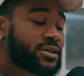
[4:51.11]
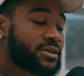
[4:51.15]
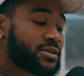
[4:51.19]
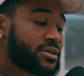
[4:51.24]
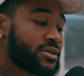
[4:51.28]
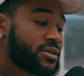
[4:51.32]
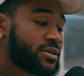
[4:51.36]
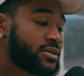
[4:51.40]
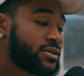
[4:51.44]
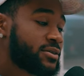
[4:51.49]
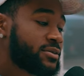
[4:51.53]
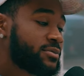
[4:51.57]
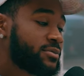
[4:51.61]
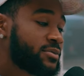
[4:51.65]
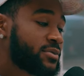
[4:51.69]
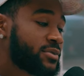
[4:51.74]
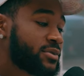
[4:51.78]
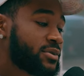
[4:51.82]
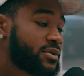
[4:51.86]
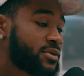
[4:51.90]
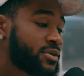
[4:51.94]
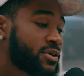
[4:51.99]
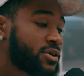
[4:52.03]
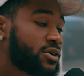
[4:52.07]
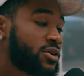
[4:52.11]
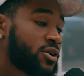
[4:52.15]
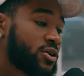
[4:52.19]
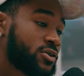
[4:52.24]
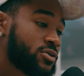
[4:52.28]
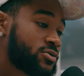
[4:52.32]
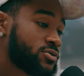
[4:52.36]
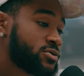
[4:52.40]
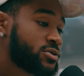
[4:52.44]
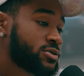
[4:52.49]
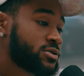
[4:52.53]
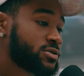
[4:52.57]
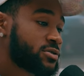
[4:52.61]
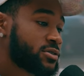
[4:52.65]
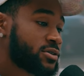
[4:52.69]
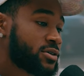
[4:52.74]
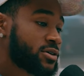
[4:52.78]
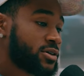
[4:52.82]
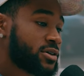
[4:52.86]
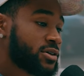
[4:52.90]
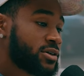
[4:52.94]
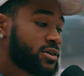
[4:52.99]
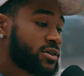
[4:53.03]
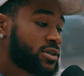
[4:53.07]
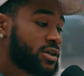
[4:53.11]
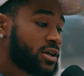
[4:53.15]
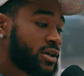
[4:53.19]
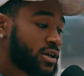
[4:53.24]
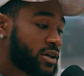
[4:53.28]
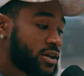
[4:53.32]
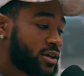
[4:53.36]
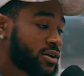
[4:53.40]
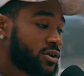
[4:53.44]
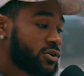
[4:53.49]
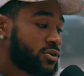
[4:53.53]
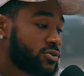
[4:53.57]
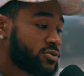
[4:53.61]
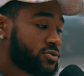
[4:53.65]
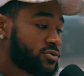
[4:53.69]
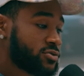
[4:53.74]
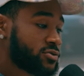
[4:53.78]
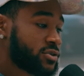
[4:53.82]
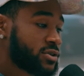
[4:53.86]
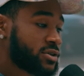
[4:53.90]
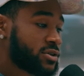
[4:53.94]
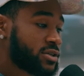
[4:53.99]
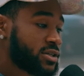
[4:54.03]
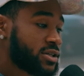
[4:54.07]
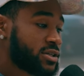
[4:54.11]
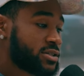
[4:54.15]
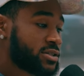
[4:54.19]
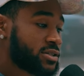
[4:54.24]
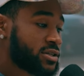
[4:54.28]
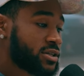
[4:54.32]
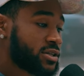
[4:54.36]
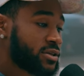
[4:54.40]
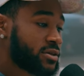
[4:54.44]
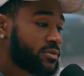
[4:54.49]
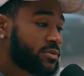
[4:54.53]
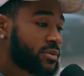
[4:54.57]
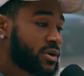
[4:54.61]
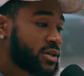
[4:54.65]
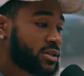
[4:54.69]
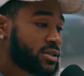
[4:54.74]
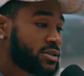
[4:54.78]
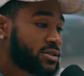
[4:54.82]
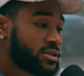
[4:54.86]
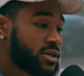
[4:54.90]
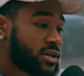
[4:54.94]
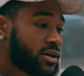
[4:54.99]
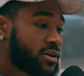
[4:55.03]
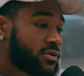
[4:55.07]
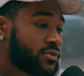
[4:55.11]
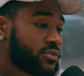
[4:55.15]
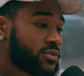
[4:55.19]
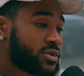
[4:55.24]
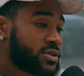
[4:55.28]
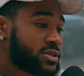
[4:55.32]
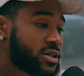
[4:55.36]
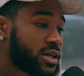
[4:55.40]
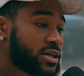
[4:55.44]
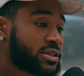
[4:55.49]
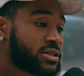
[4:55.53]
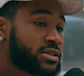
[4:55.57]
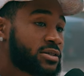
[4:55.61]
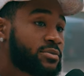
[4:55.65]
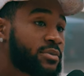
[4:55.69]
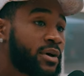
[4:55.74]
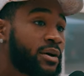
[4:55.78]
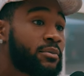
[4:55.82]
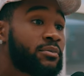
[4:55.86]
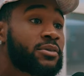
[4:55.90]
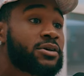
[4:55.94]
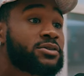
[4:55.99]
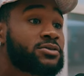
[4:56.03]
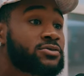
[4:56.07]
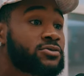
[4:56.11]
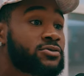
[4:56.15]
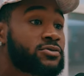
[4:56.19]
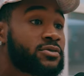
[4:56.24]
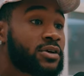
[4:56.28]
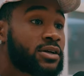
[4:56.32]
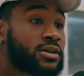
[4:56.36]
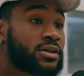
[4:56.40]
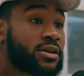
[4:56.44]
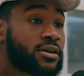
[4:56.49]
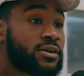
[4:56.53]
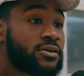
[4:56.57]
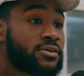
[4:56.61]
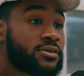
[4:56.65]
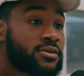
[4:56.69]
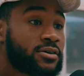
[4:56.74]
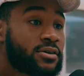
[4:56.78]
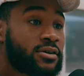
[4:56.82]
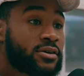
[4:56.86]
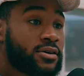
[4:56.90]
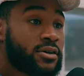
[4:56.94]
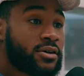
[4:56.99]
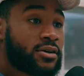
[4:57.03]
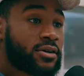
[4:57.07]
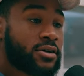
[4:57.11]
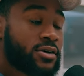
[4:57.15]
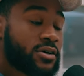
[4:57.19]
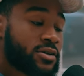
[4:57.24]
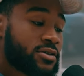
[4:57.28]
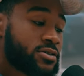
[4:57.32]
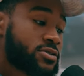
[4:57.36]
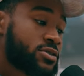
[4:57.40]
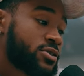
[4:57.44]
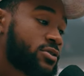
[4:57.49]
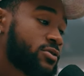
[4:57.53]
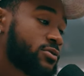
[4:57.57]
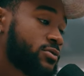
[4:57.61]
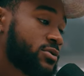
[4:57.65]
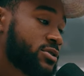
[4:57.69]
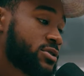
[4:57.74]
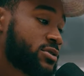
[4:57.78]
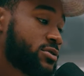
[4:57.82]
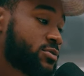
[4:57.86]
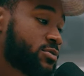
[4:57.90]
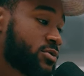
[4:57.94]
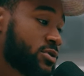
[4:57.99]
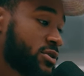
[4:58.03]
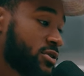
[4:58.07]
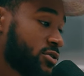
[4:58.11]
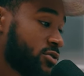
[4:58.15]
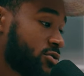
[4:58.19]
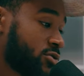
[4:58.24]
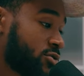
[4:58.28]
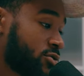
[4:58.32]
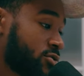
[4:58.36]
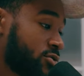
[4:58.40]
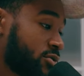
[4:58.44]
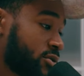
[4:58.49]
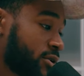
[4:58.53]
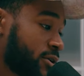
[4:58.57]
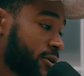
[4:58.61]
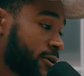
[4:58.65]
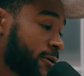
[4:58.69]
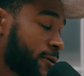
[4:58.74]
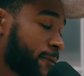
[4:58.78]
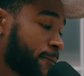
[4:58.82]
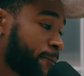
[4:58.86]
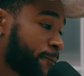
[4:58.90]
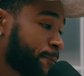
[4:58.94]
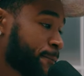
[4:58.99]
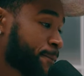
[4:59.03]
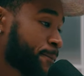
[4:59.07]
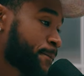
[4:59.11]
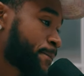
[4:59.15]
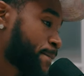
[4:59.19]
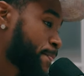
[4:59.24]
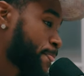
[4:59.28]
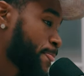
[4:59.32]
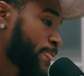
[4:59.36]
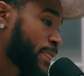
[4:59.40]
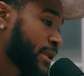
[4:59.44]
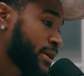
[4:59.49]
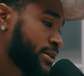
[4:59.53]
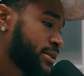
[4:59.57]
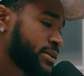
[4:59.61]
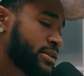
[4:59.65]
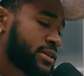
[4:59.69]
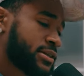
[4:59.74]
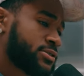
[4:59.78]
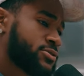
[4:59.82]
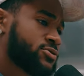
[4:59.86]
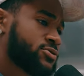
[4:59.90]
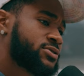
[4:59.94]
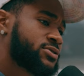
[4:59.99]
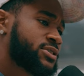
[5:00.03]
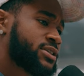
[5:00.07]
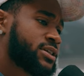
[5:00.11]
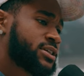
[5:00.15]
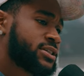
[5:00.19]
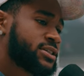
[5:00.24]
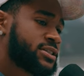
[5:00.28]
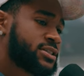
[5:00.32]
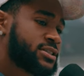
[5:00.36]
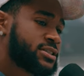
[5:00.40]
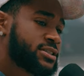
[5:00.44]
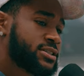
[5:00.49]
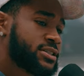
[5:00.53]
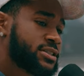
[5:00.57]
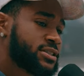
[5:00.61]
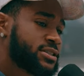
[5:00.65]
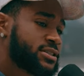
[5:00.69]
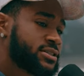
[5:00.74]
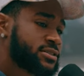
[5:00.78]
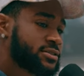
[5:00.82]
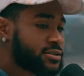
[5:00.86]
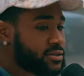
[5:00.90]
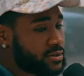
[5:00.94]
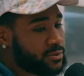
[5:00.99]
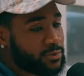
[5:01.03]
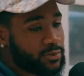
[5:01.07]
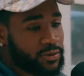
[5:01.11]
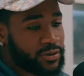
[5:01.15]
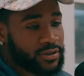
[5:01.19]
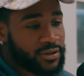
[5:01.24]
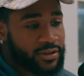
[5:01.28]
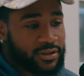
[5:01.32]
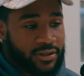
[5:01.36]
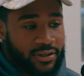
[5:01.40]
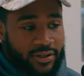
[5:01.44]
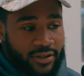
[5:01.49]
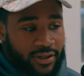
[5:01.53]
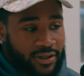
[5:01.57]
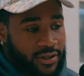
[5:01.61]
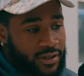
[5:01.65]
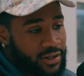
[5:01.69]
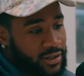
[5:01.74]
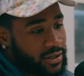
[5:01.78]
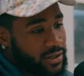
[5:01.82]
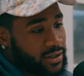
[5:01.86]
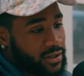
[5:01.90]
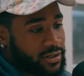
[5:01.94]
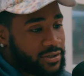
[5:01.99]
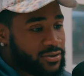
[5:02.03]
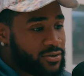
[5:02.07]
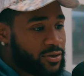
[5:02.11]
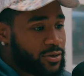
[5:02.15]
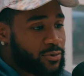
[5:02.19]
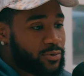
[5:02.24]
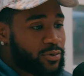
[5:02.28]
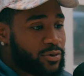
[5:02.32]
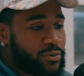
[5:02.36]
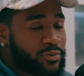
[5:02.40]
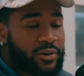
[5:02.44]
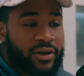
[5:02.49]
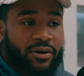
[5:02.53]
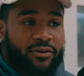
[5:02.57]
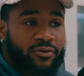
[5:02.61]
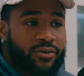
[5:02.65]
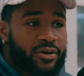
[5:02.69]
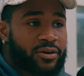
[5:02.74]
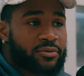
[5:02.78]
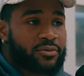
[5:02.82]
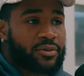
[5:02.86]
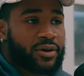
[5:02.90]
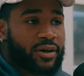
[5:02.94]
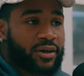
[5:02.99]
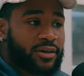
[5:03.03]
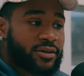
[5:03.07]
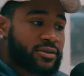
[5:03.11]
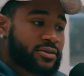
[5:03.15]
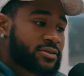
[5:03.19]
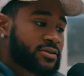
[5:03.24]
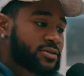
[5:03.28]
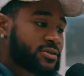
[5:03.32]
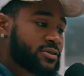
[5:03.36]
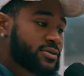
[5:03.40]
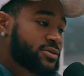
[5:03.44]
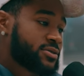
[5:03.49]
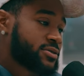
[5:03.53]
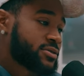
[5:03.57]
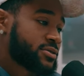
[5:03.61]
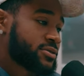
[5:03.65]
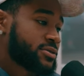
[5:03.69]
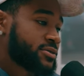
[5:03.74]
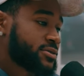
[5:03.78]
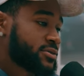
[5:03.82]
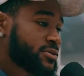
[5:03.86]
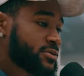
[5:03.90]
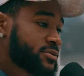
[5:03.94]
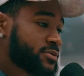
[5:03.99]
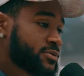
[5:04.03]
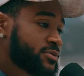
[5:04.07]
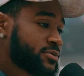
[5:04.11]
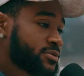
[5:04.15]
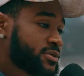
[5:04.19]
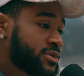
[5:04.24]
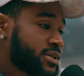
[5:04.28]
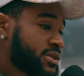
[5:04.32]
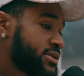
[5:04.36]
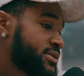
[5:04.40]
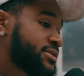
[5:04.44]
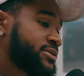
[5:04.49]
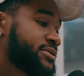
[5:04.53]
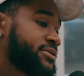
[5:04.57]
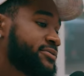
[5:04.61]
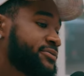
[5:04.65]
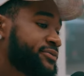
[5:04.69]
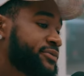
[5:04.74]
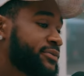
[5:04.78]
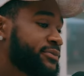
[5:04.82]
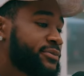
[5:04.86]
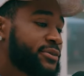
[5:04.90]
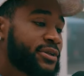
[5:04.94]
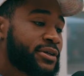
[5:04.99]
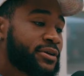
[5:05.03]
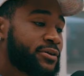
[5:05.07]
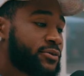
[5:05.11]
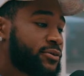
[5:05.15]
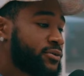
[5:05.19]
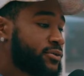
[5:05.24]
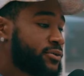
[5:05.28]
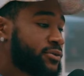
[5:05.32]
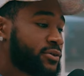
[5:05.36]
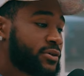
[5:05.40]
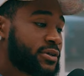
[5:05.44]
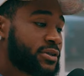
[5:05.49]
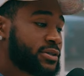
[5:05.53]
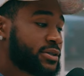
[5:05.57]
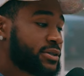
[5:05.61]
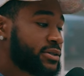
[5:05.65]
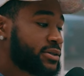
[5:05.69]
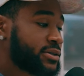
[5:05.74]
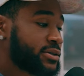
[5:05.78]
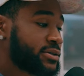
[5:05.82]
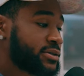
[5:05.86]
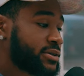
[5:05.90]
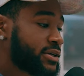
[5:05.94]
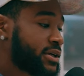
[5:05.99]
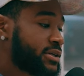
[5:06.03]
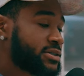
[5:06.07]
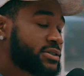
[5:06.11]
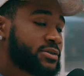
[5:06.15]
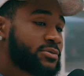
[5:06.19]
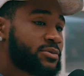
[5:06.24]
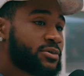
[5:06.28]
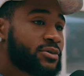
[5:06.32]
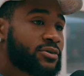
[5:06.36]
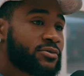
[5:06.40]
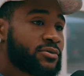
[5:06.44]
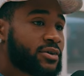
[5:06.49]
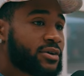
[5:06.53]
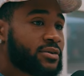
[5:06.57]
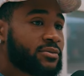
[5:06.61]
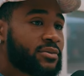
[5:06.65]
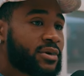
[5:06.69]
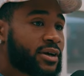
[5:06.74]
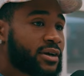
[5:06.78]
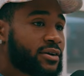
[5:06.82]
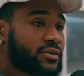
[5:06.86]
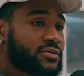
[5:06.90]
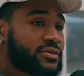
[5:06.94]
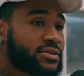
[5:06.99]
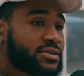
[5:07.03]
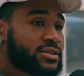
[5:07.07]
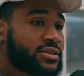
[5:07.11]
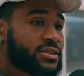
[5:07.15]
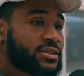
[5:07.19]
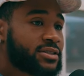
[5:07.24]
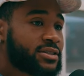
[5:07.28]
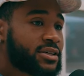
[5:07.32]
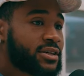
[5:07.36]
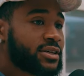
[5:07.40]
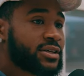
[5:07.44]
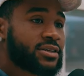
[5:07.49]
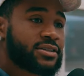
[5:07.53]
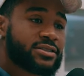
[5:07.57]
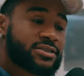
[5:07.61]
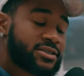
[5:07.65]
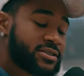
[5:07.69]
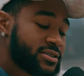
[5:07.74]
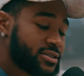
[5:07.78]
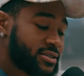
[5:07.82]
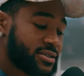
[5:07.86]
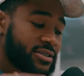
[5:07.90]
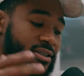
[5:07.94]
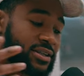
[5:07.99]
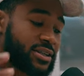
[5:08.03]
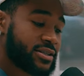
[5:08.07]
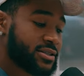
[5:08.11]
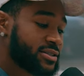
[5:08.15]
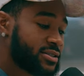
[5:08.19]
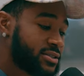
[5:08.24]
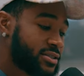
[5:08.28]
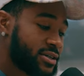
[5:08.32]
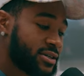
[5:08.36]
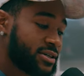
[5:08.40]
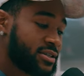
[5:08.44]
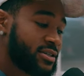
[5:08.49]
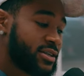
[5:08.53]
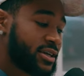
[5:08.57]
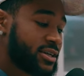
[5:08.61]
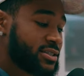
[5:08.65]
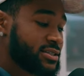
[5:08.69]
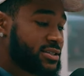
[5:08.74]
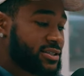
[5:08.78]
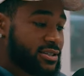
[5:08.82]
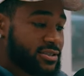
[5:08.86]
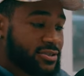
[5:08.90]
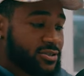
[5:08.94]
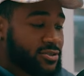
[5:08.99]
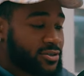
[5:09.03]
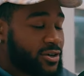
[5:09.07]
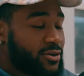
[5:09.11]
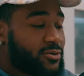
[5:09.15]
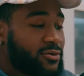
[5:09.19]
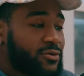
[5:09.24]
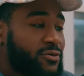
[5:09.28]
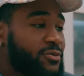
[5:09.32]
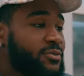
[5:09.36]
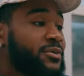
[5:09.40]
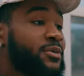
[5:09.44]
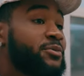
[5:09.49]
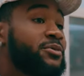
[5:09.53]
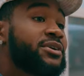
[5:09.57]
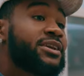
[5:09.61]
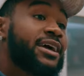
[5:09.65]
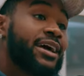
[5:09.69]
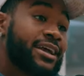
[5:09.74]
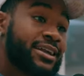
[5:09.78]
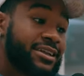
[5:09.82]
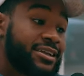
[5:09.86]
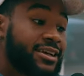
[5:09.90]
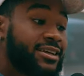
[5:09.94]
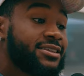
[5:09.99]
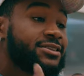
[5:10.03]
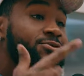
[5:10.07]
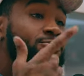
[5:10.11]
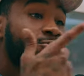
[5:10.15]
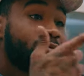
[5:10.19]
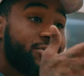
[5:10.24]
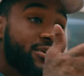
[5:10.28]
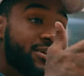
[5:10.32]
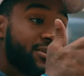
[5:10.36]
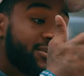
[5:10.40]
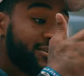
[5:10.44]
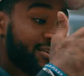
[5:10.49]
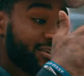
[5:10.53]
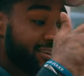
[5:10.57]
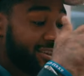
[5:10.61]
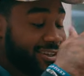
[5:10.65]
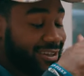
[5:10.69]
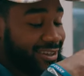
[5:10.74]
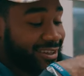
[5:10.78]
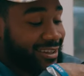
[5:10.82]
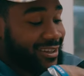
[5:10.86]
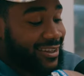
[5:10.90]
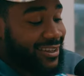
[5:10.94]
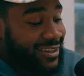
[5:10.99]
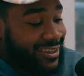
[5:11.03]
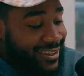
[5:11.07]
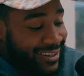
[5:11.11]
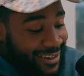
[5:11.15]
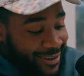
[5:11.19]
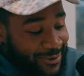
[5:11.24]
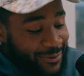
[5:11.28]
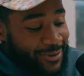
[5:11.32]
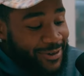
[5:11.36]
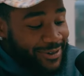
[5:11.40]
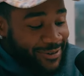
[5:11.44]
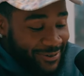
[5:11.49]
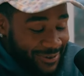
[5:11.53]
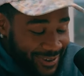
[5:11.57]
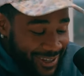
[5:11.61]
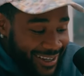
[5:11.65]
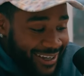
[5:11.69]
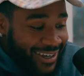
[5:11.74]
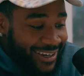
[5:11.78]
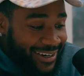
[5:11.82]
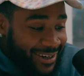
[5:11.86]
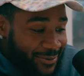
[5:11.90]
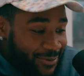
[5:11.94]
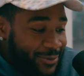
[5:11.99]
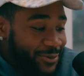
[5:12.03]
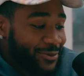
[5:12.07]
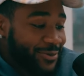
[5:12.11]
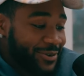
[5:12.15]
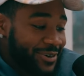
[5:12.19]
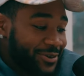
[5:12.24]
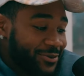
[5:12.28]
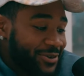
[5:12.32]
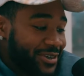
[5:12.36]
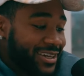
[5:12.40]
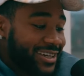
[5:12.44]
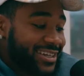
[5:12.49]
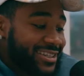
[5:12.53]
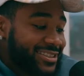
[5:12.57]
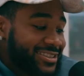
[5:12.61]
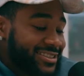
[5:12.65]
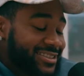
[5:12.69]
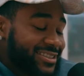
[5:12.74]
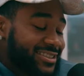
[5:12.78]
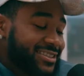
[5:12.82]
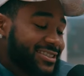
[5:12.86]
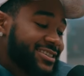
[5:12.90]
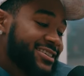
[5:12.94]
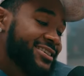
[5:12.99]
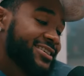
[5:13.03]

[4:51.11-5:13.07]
and then the coach, the head coach of the team at the time is actually my mentor right now. Yeah. So which is pretty cool. Um, Then like the end of the season, he put he started putting me at running back, and um and from now on, then I just been a running back start ever since. Snapping. Yeah, since uh, next season, started from number ninety eight to one. Hell yeah, right. I had number one when I was young.